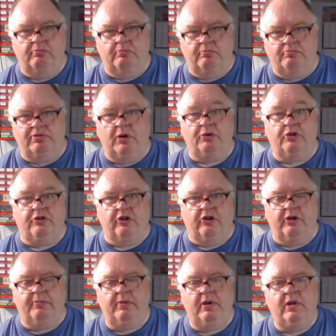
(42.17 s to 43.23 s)

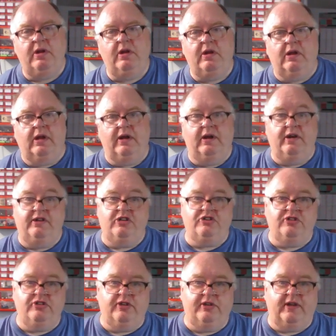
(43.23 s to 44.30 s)
prototype, and in
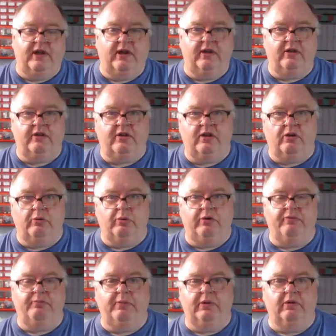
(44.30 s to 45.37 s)
addition to that
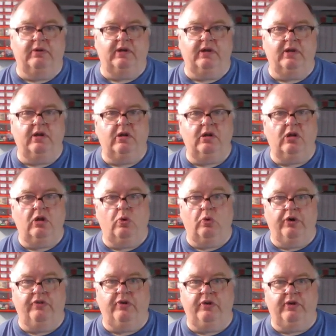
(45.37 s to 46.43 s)
we've built in quite
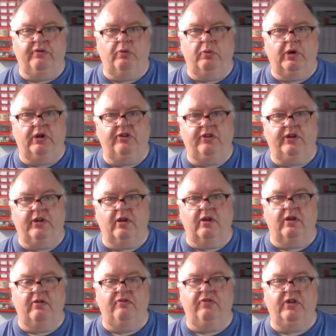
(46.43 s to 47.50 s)
a few different ways that you can
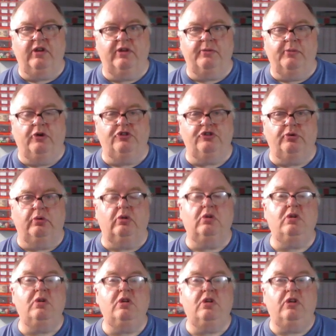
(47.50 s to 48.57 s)
configure the module.
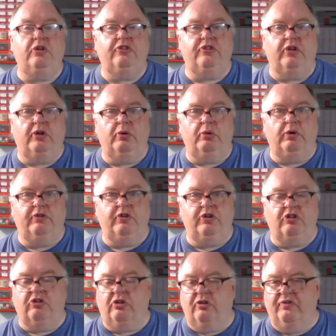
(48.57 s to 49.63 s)
So if you're
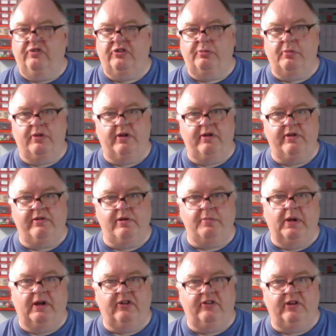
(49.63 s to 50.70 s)
just looking for something very
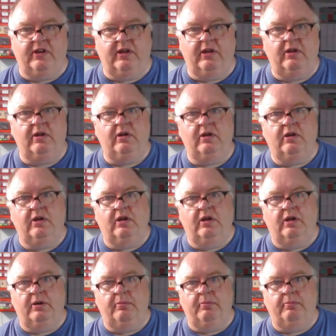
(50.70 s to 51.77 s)
basic,
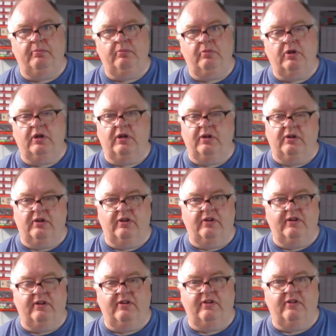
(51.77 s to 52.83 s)

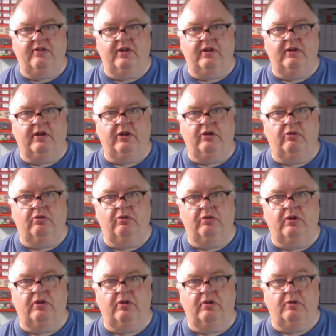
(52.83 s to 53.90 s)
this is a thing
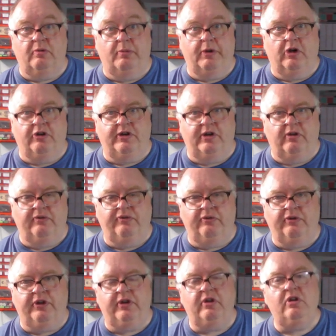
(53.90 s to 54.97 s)
that will be ideal
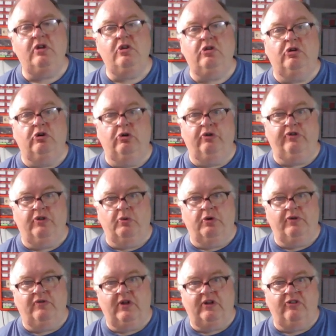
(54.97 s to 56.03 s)
for you, or if you want a
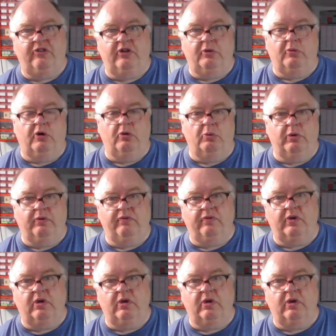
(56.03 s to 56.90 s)
fancier one with